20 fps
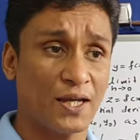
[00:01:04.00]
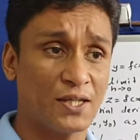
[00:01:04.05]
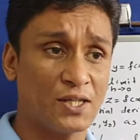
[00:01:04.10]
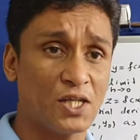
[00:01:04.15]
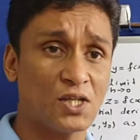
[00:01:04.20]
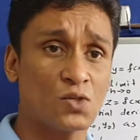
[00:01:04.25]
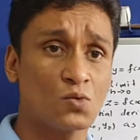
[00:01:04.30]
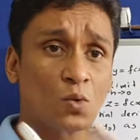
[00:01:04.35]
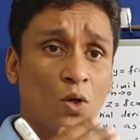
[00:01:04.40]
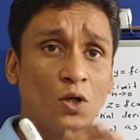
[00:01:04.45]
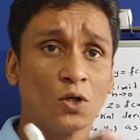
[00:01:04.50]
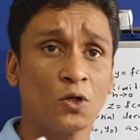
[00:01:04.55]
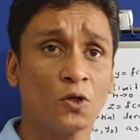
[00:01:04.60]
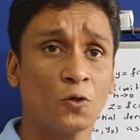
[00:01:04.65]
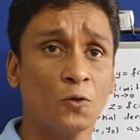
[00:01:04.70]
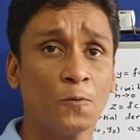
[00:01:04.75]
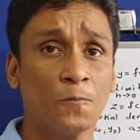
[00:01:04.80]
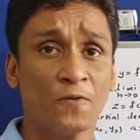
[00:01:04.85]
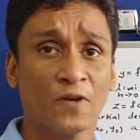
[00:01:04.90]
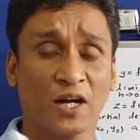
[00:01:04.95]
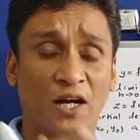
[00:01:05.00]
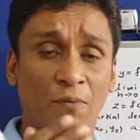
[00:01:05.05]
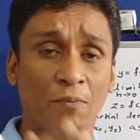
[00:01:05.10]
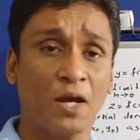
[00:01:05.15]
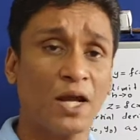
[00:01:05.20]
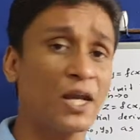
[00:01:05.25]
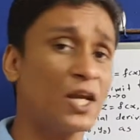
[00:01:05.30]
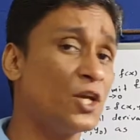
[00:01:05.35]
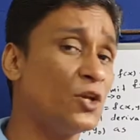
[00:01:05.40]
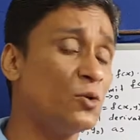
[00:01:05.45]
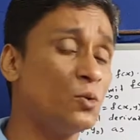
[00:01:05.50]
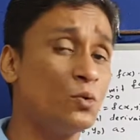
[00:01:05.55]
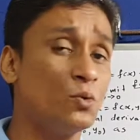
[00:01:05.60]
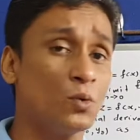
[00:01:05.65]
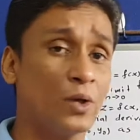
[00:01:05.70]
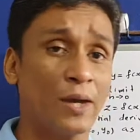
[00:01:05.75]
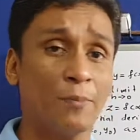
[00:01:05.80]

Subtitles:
just want to remind you